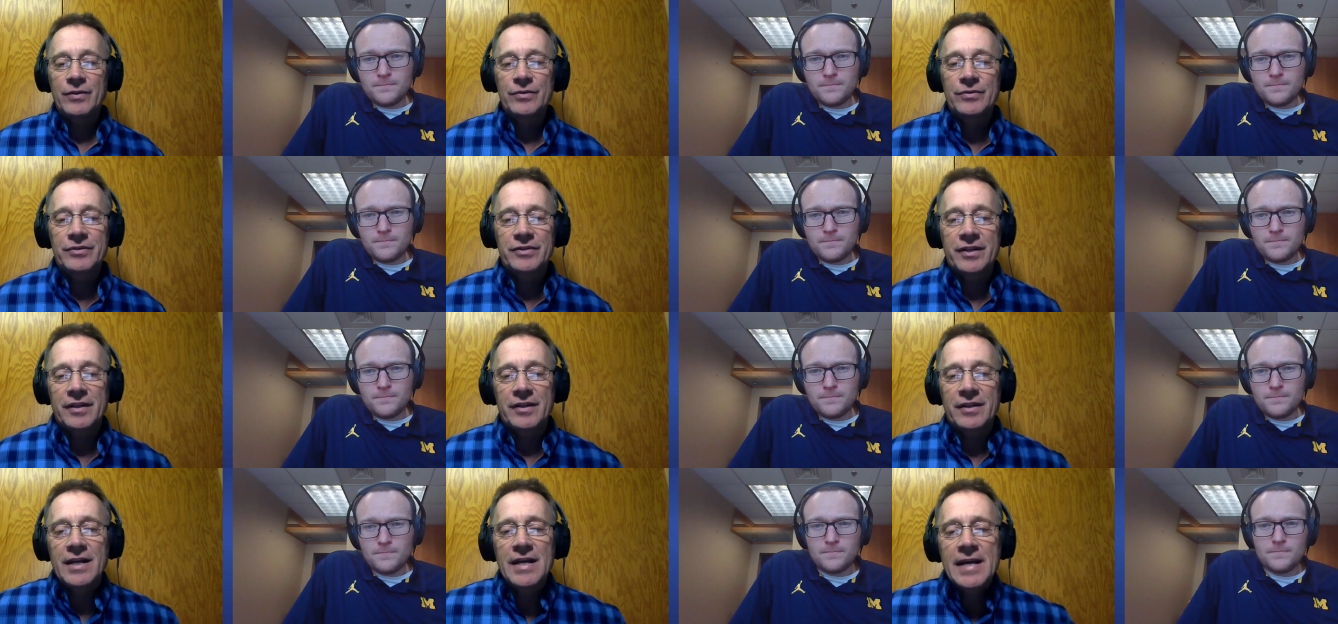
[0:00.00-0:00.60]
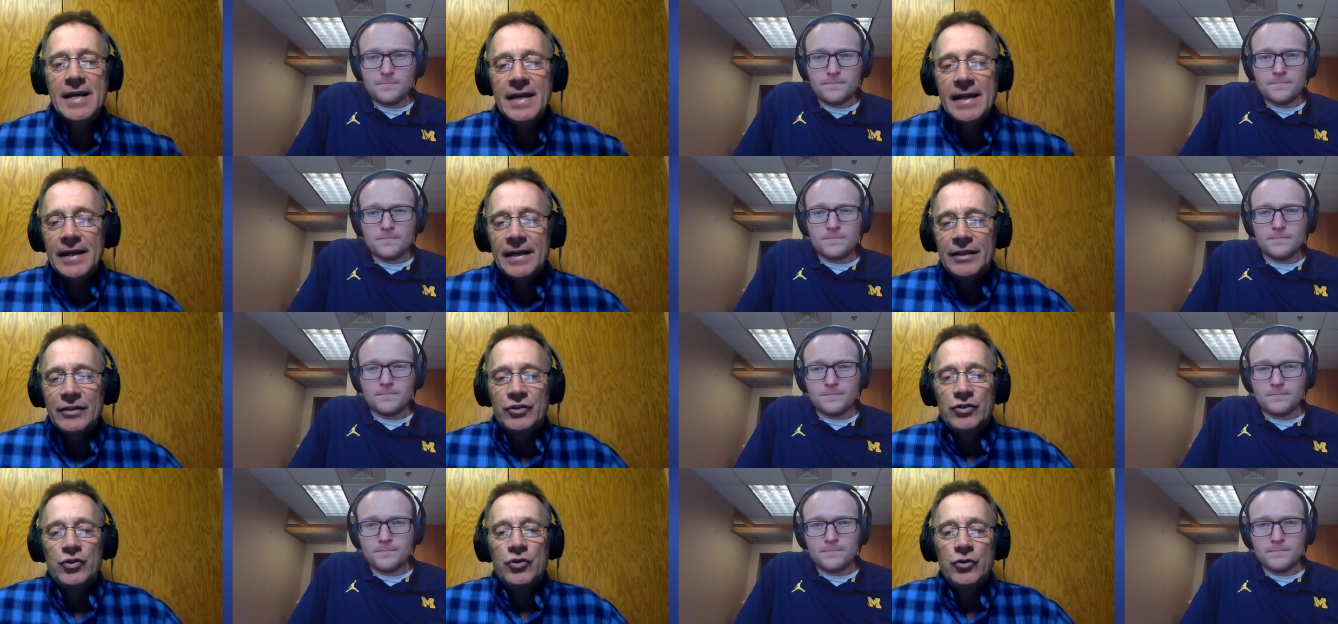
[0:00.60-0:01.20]
Speaker 1: Houston
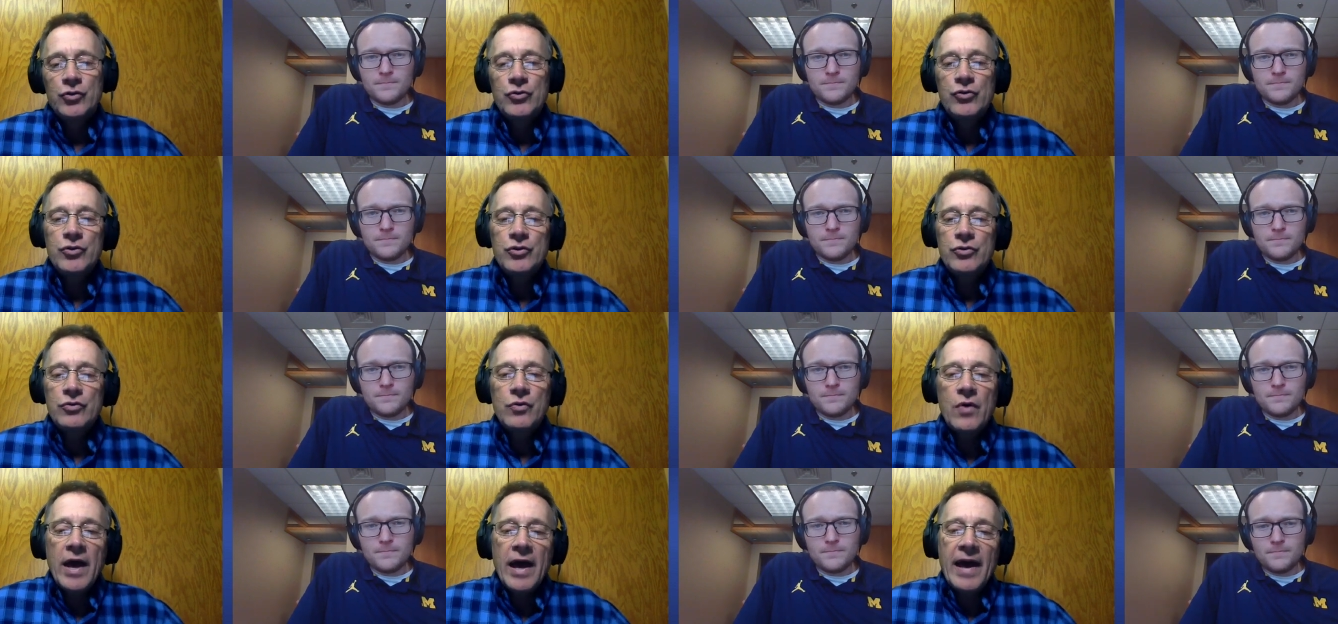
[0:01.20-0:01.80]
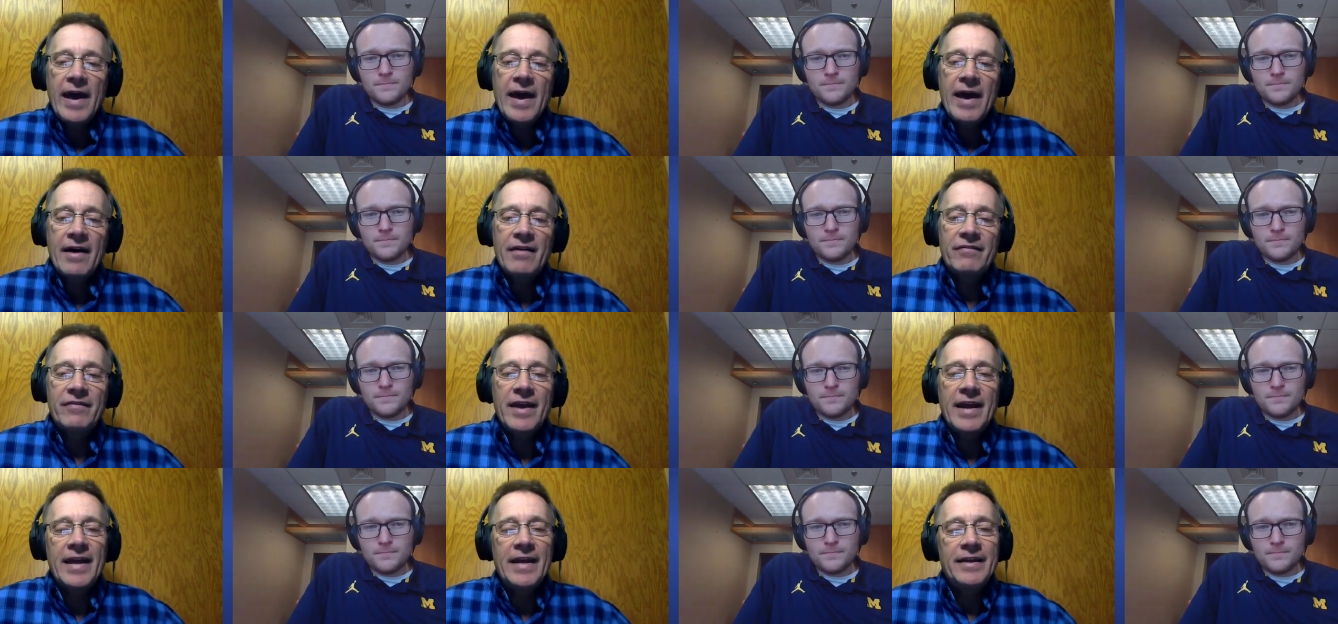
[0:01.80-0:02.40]
do you
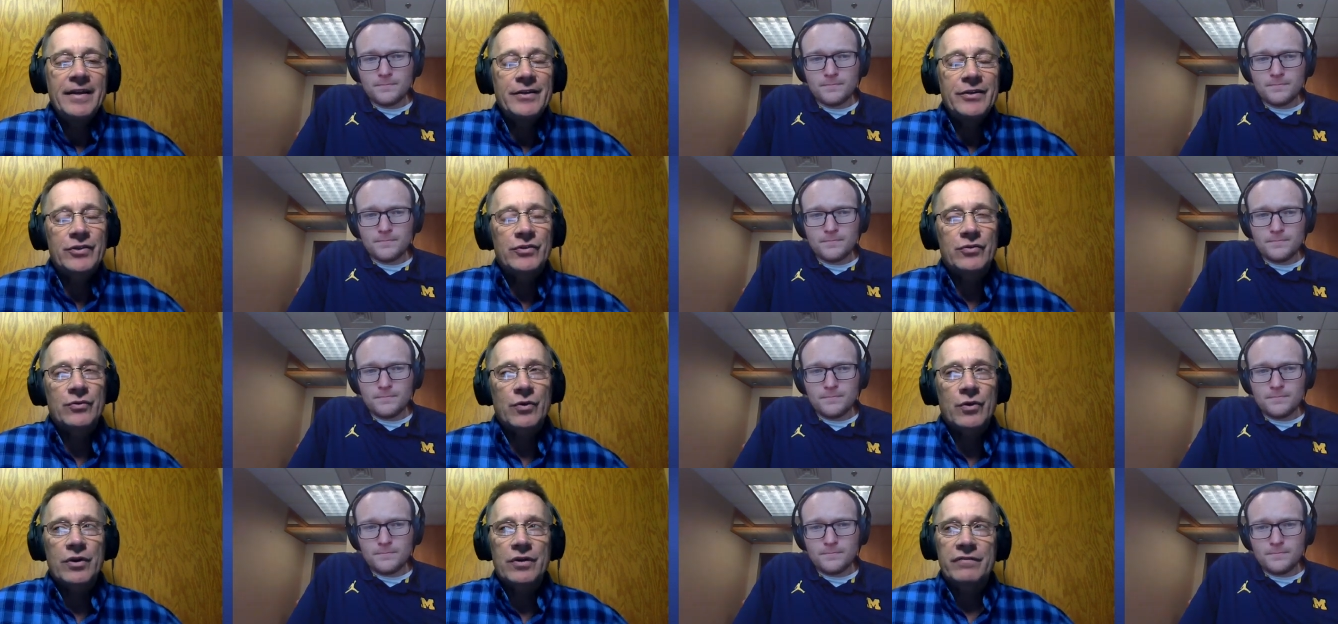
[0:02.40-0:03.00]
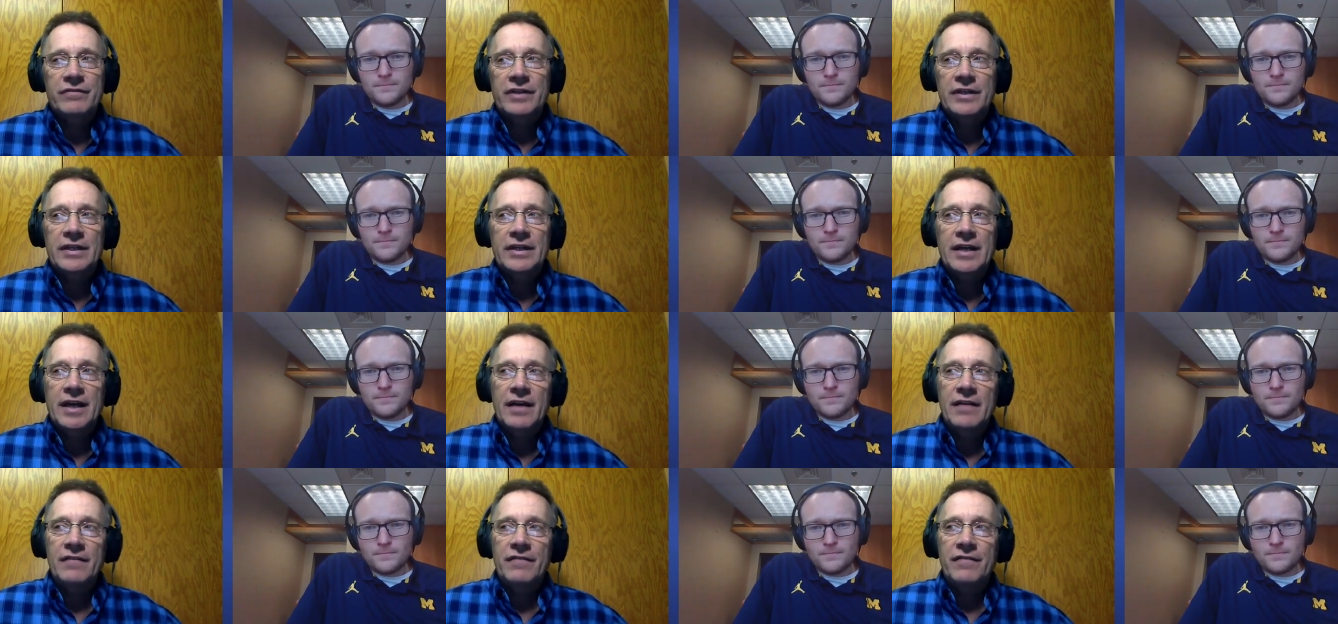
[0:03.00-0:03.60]
have any sort of a
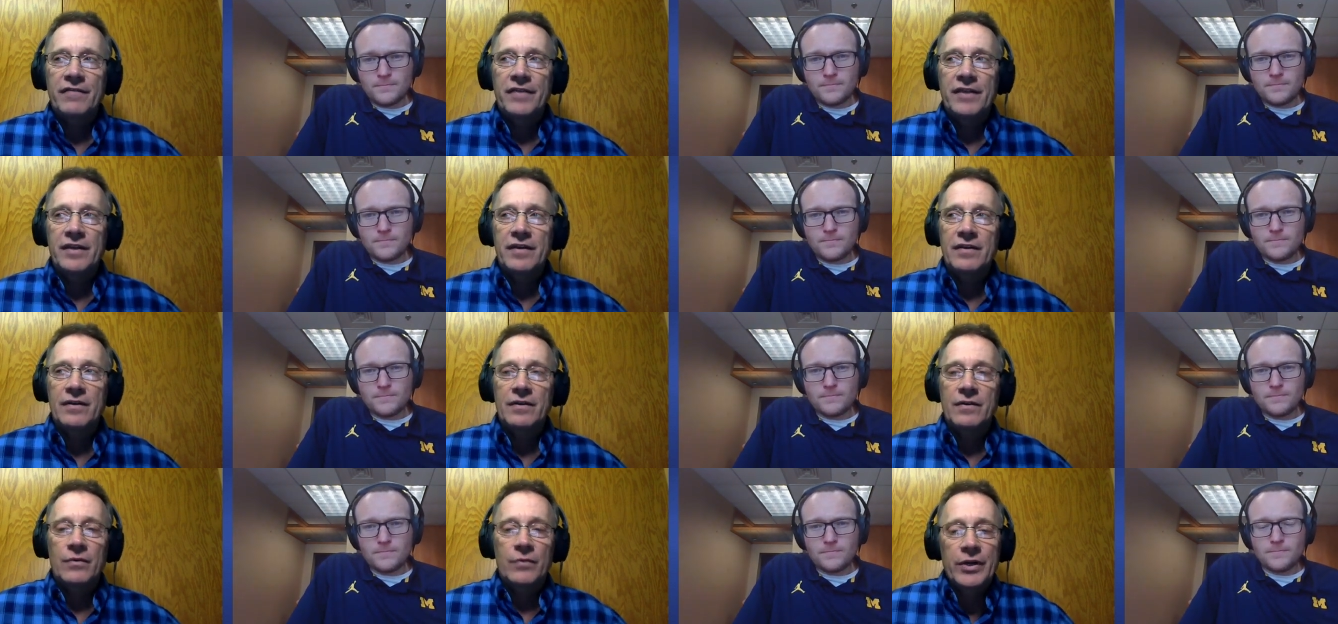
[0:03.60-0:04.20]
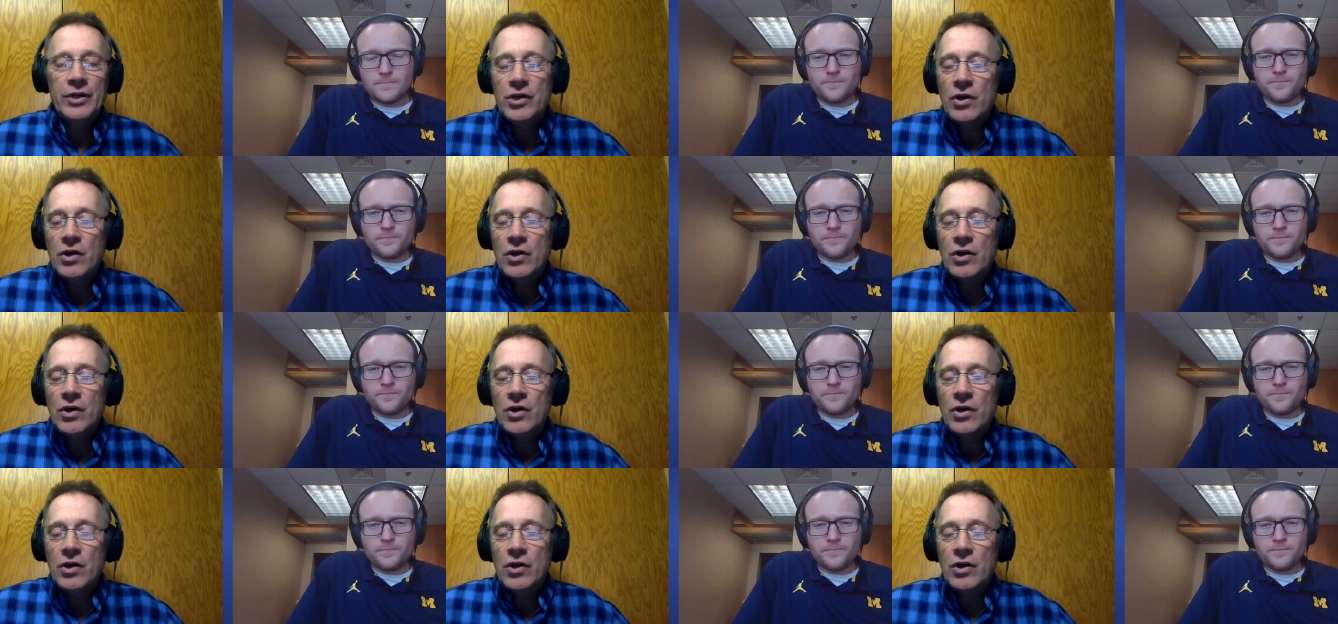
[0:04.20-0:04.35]
gut feel?